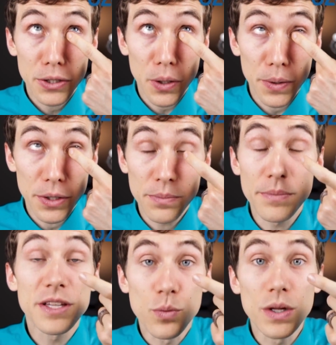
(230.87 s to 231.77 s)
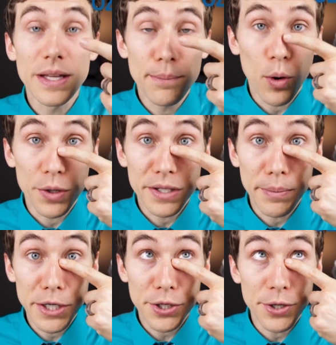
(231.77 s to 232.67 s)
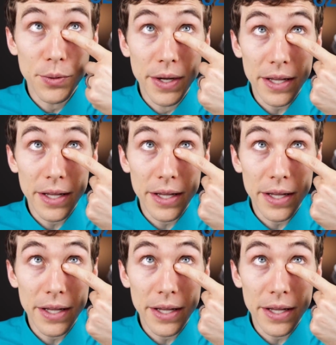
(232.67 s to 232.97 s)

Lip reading: So it's really important to make sure you